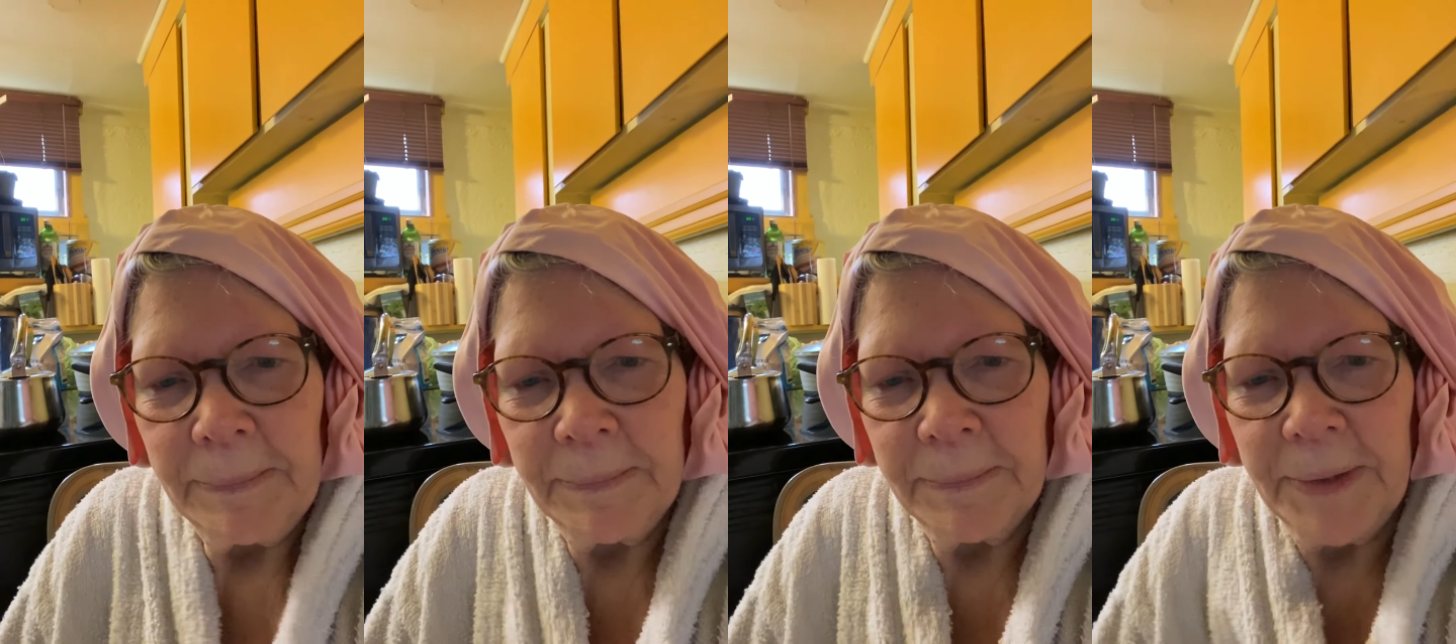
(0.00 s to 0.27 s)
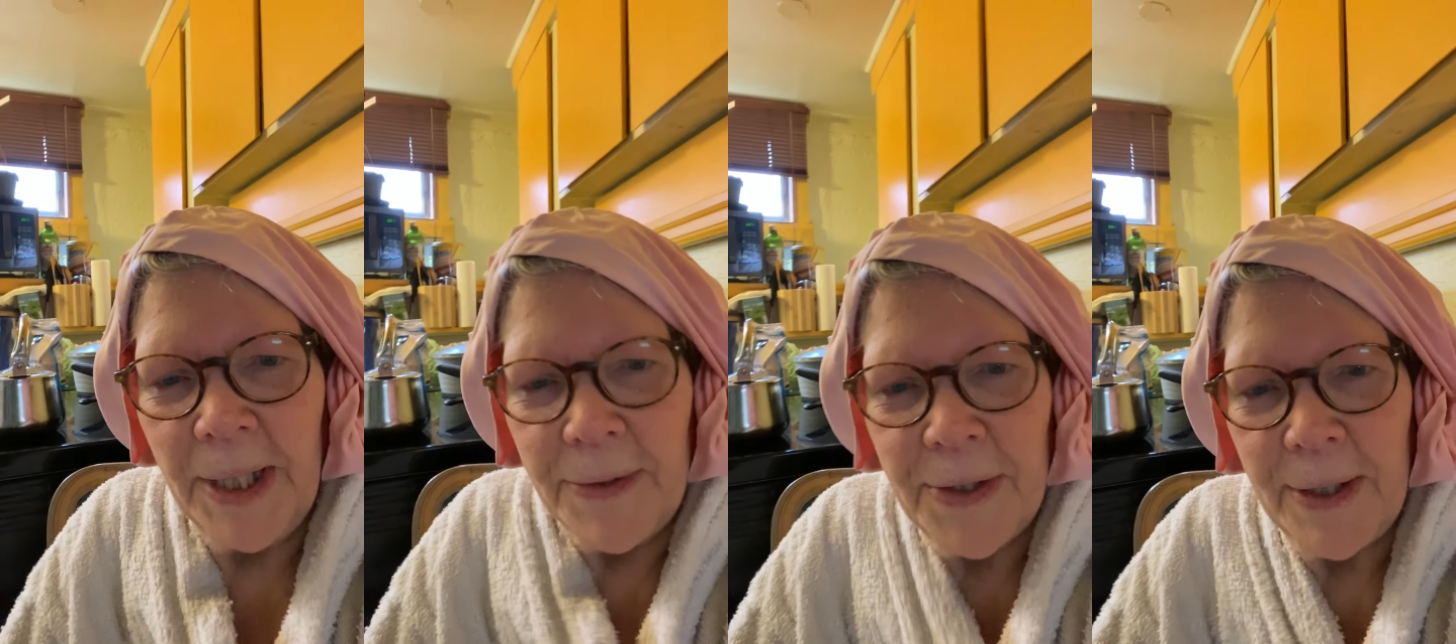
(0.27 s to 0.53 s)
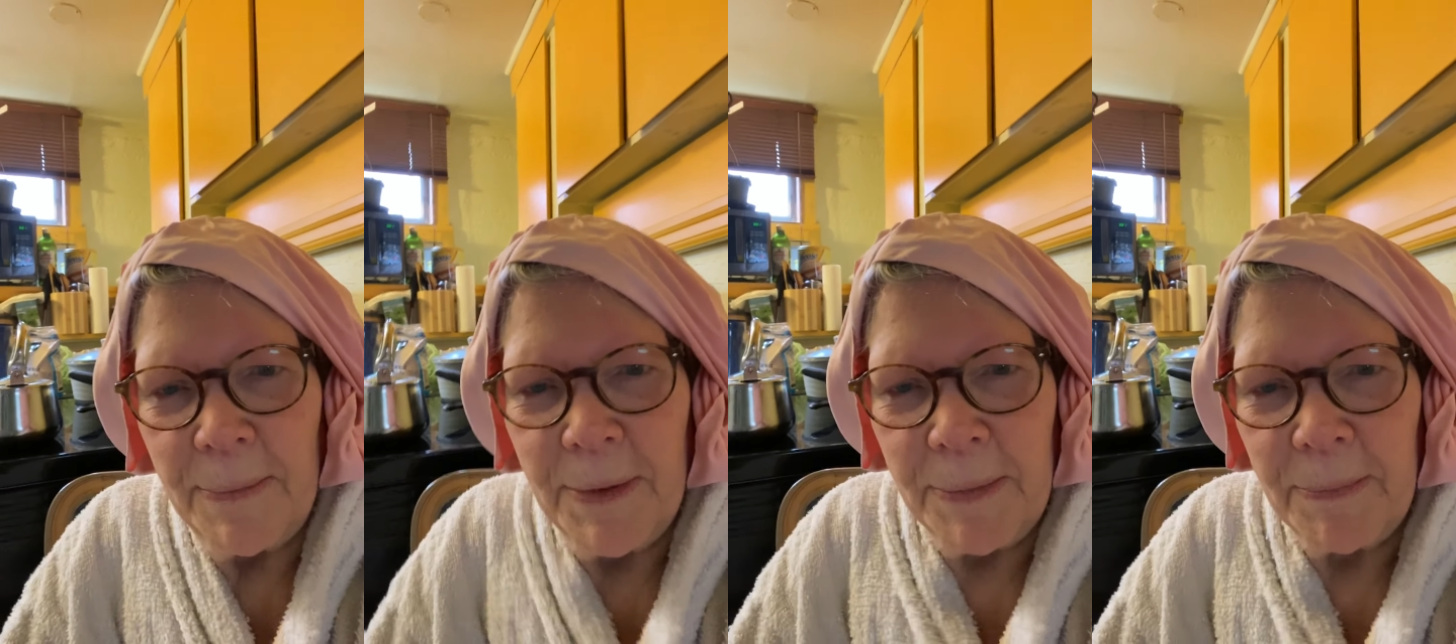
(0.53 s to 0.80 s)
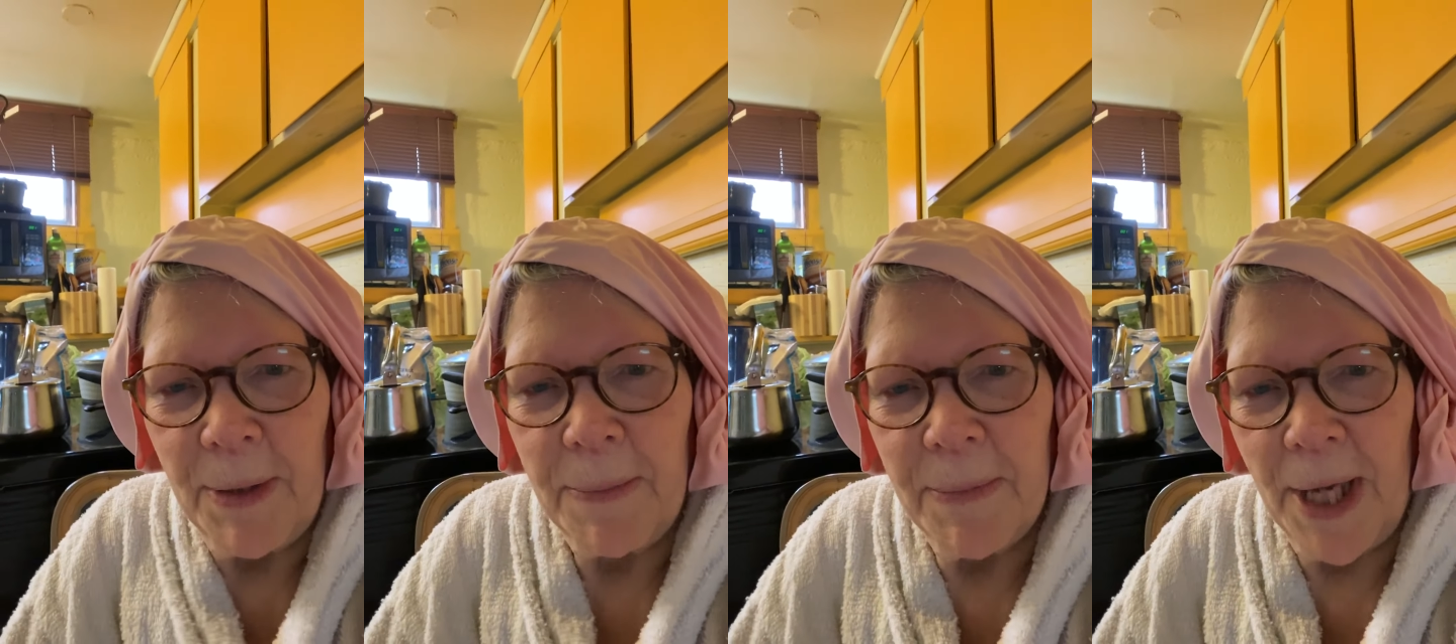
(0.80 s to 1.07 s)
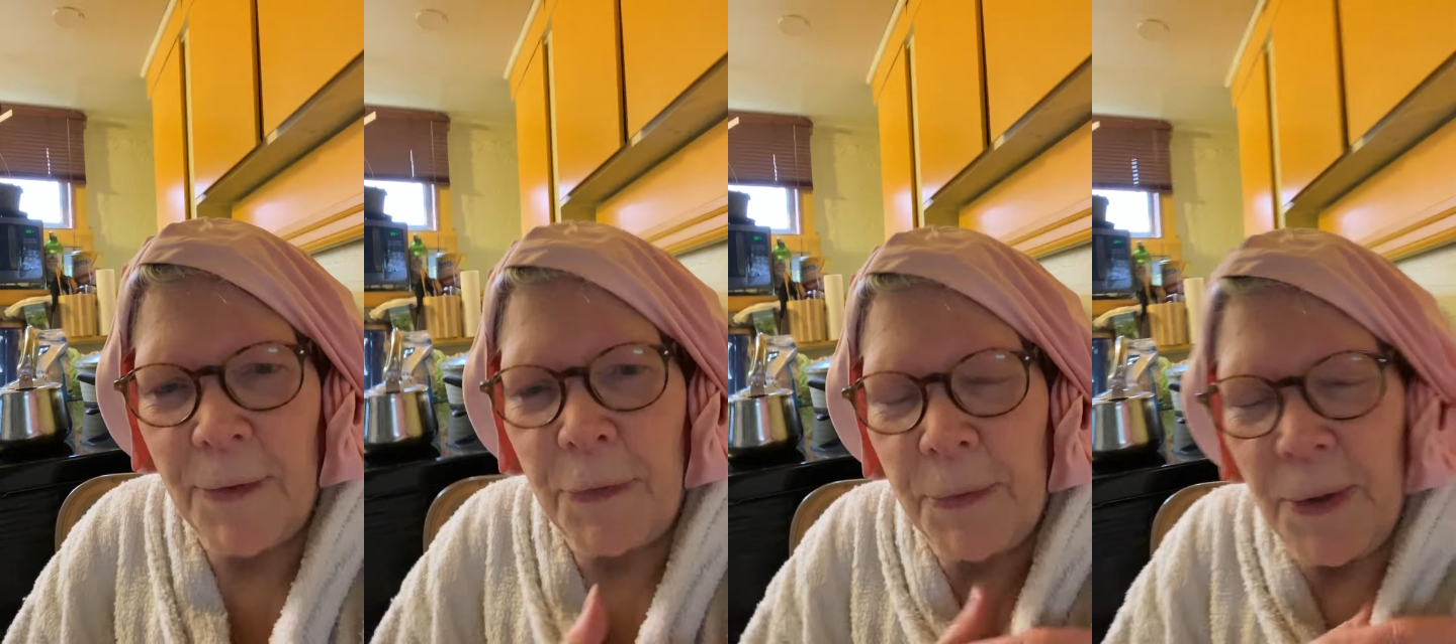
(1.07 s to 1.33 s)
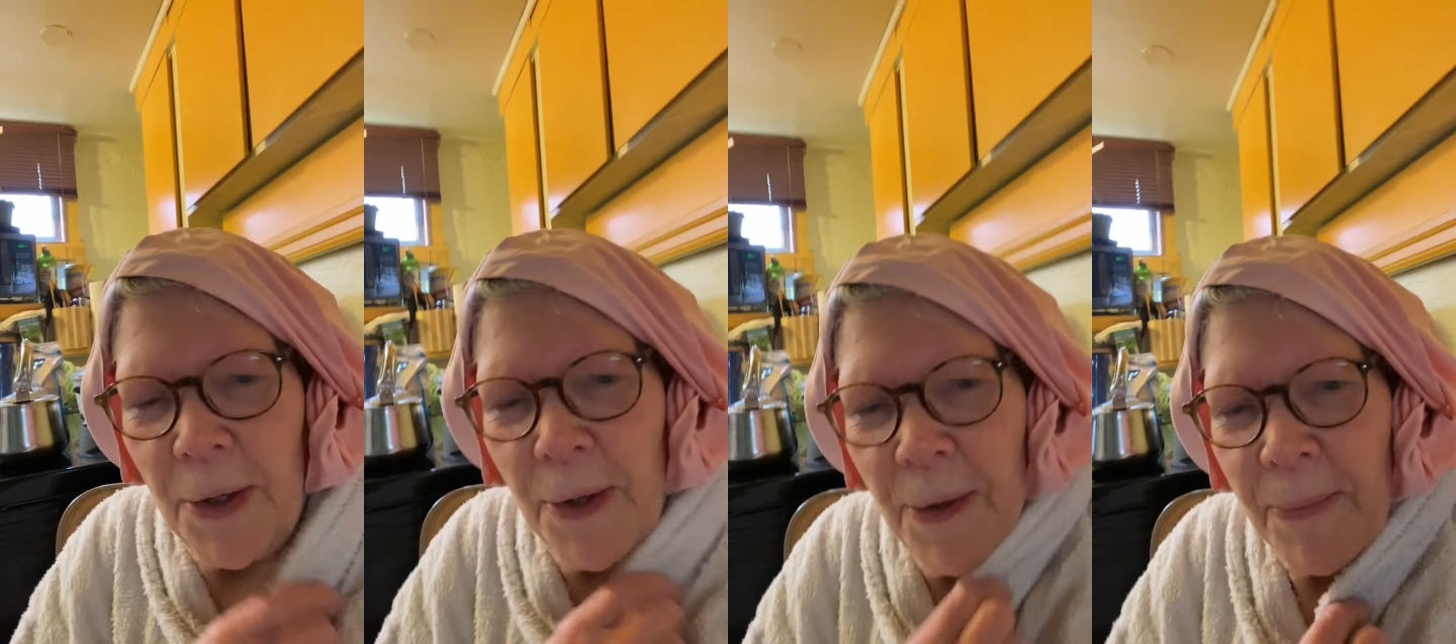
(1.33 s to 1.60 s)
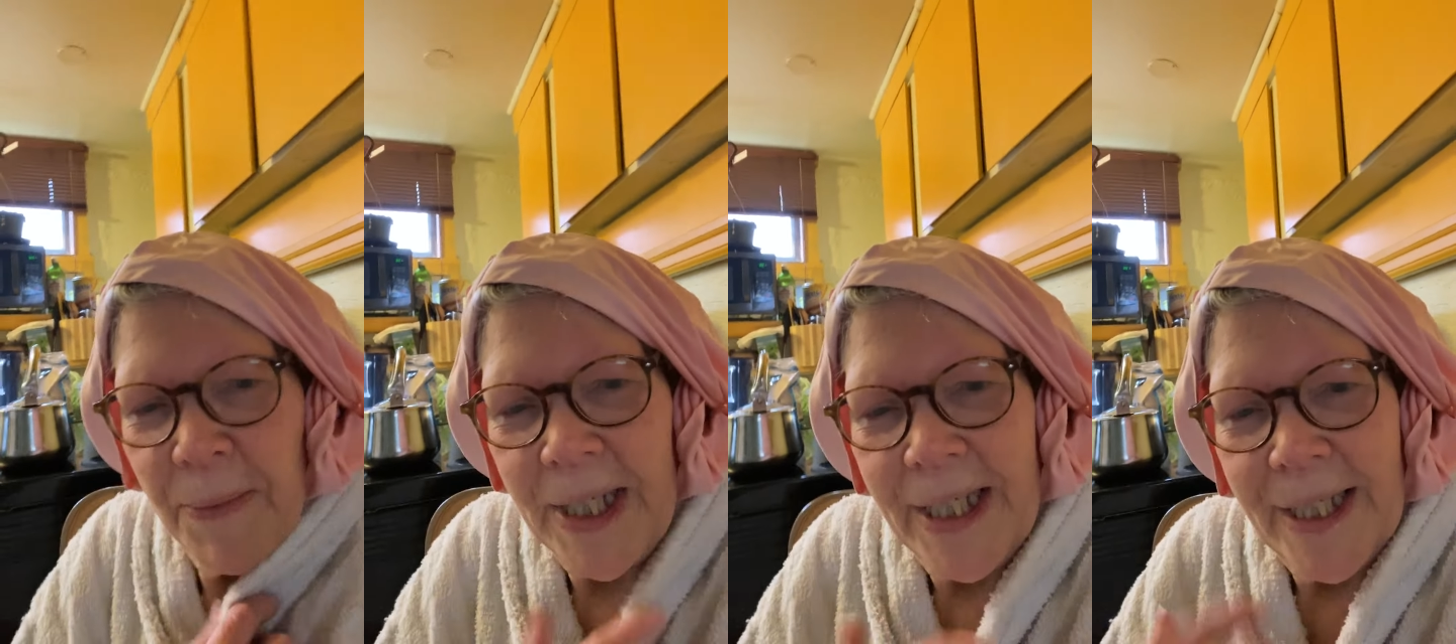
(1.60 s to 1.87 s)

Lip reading: Yes, I'm in my bathrobe.